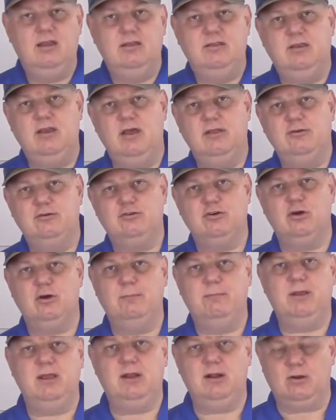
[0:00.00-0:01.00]
The other
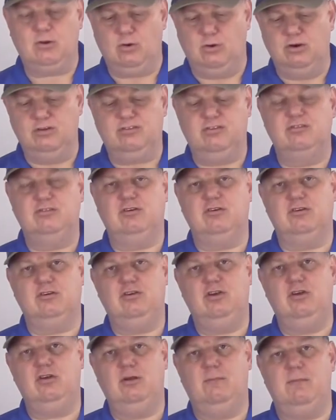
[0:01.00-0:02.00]
drill bit, of course, is your
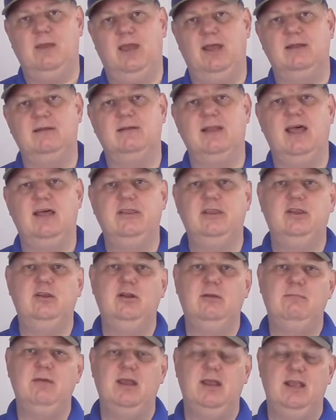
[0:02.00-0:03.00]
unibit. Now the
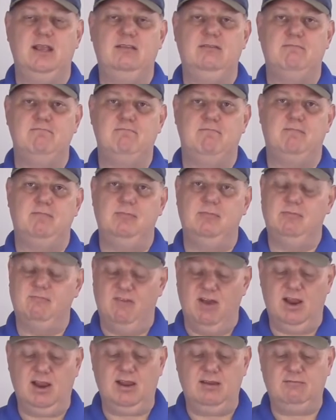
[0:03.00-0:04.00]
unibit is
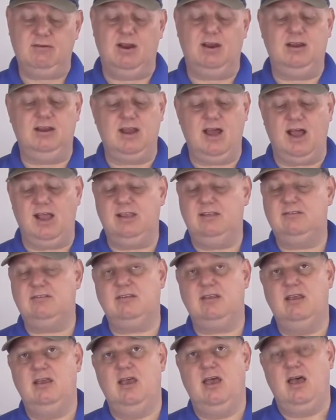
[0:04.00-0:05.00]
very, very
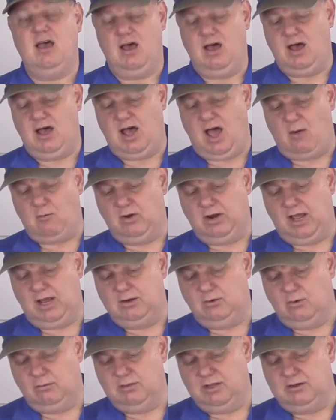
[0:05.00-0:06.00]
nice. What I
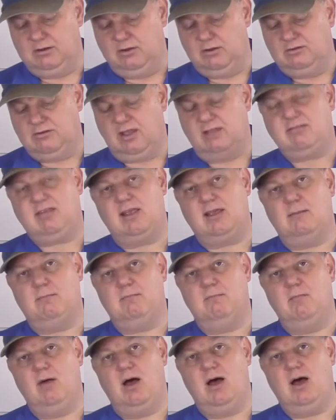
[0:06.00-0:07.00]
normally do is I take
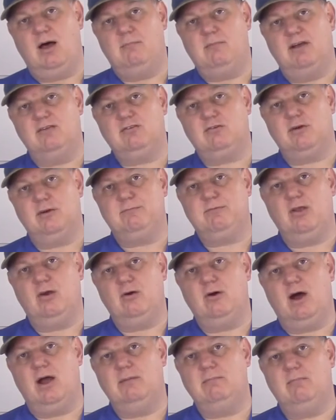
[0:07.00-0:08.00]
my
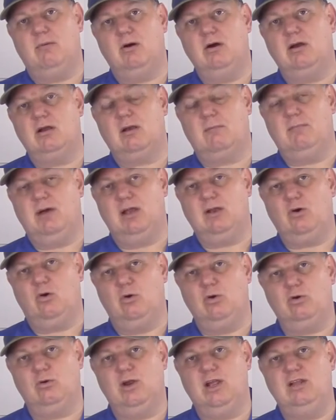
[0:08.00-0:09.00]
scripto, I mark my
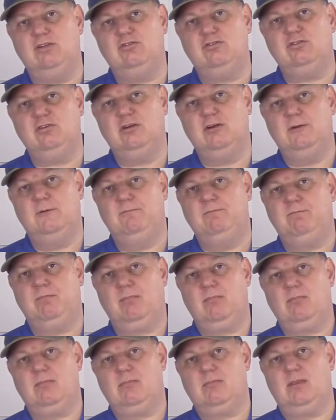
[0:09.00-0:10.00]
1/4 inch,
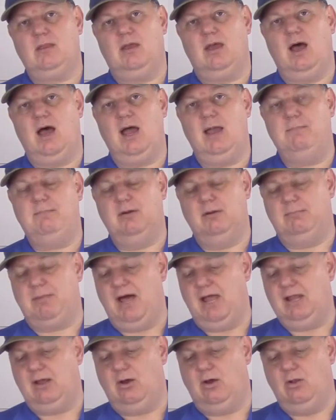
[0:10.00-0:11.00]
I put a
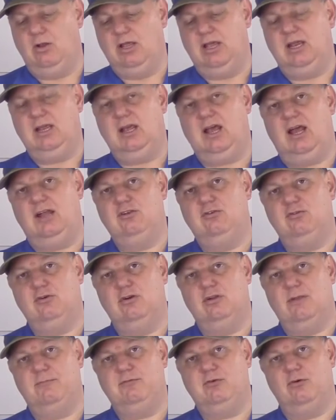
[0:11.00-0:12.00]
pilot hole in it, I
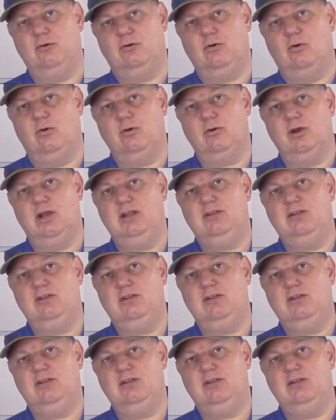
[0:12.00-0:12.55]
drill up to a 1/4